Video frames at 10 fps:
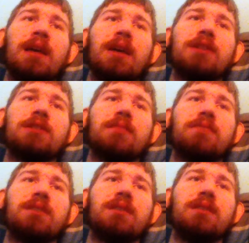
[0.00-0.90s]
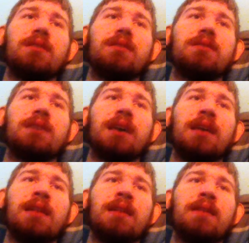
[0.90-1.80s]
gets up to
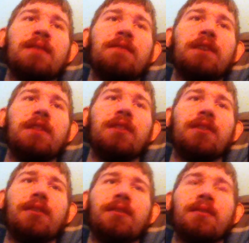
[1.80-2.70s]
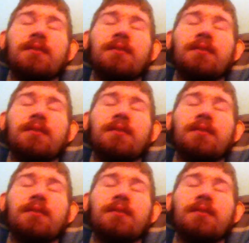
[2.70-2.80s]
10 feet long.